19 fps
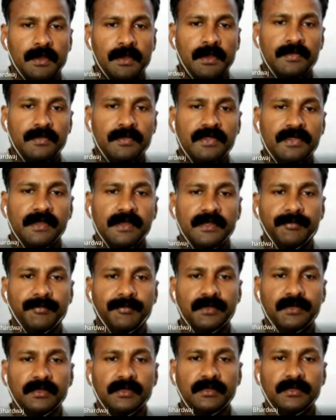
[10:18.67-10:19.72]
AC
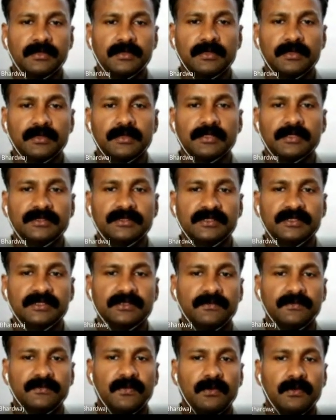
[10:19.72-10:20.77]
adapter consists
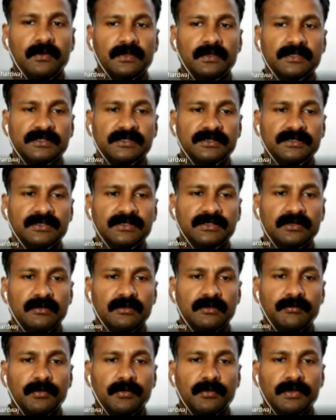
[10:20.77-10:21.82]
of all the essential
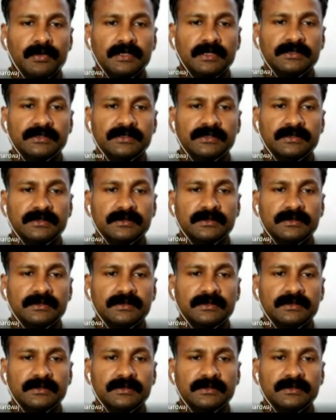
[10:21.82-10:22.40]
components